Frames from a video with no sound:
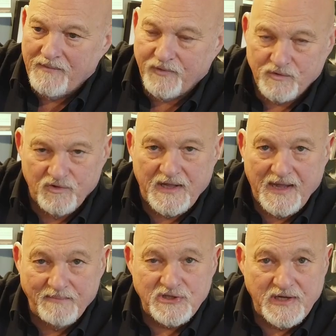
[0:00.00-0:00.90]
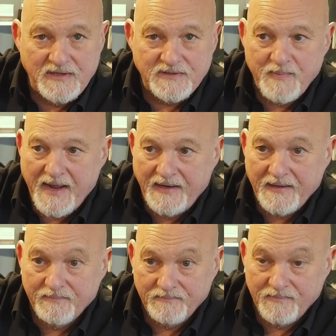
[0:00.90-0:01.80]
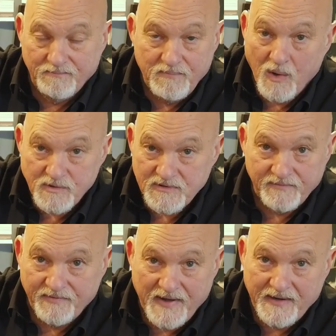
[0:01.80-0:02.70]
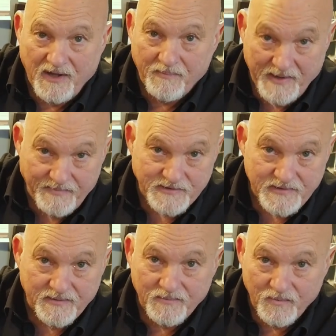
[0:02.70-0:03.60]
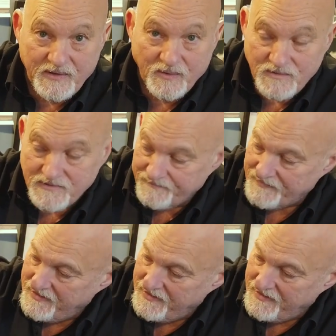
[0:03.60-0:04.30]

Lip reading: Fourdrinier machines make most of the fine art papers that we use.